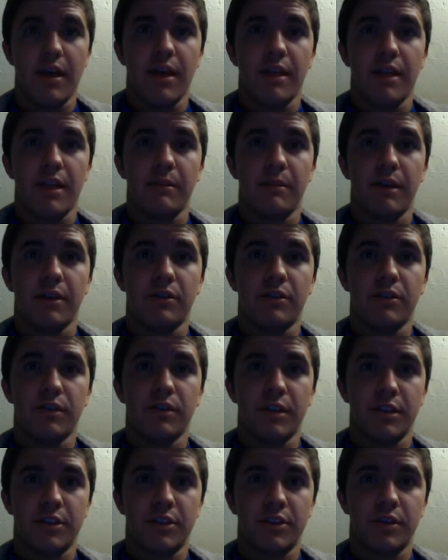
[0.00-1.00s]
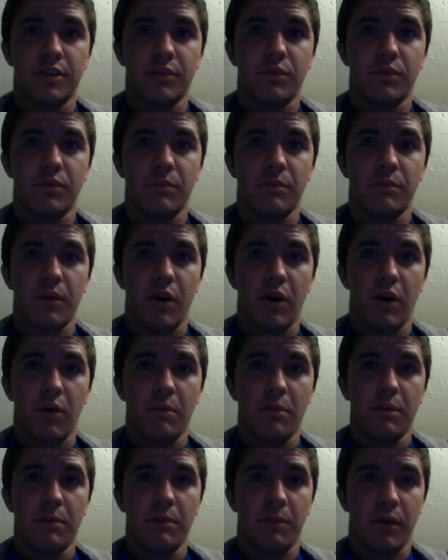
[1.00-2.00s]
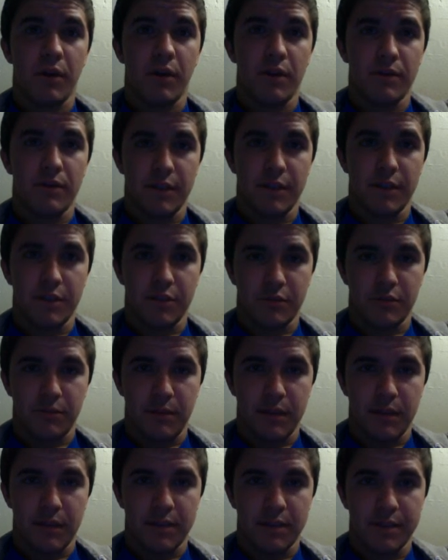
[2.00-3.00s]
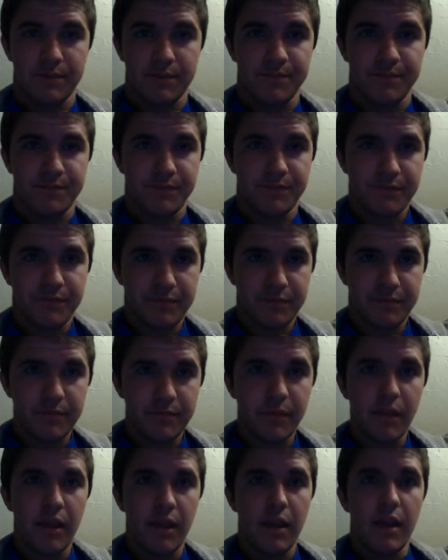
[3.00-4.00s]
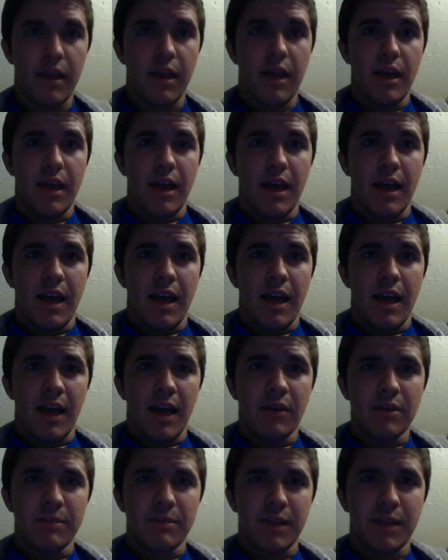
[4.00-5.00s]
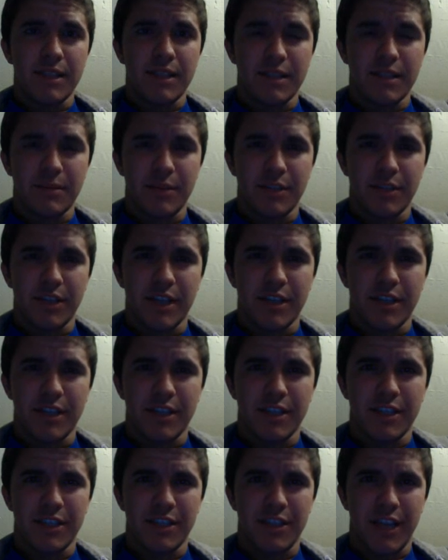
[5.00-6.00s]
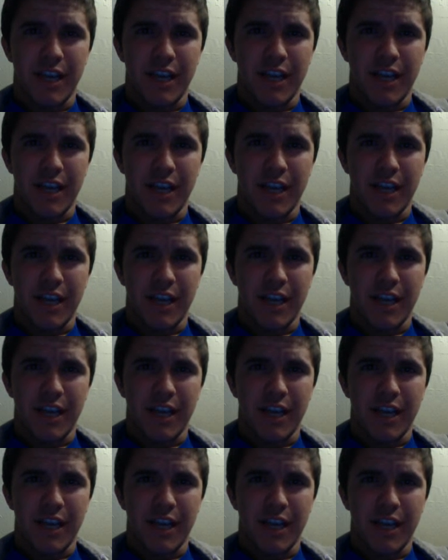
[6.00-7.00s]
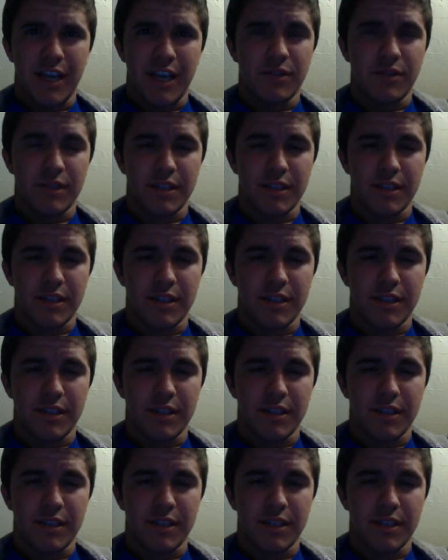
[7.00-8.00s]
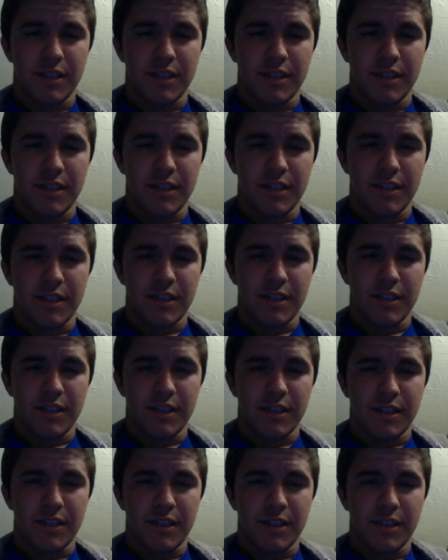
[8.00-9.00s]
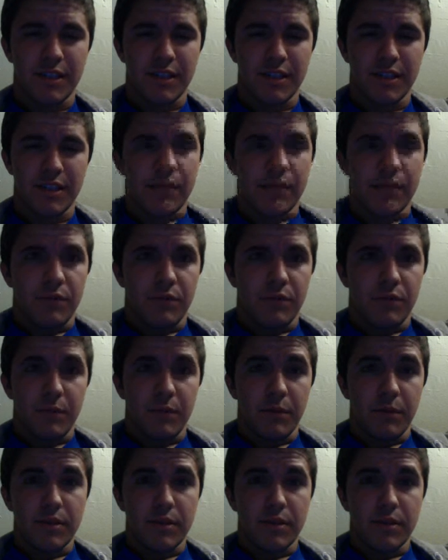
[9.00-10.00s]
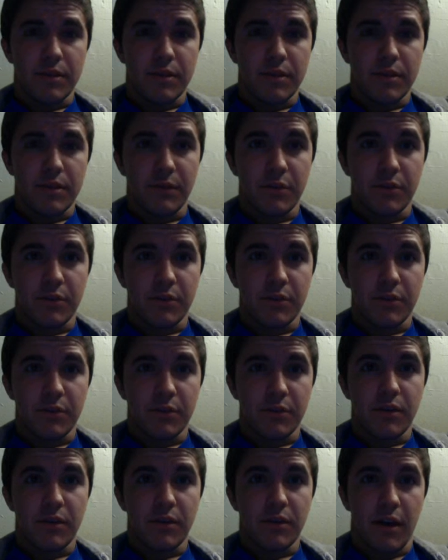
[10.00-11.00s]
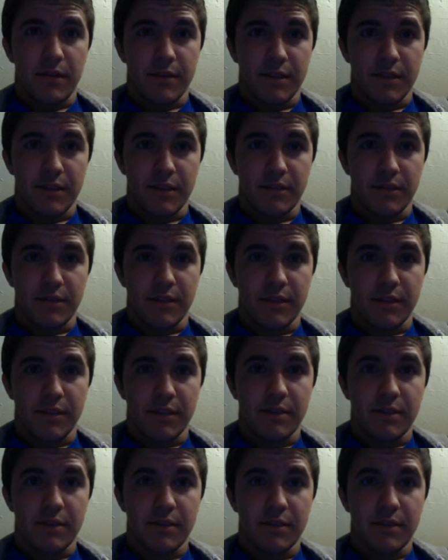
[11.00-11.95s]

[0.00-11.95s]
the medical industry will all be part of digital medicine. How is medicine projected to change and evolve using digitized medicine? First off, with remote sensing, virtual offices visits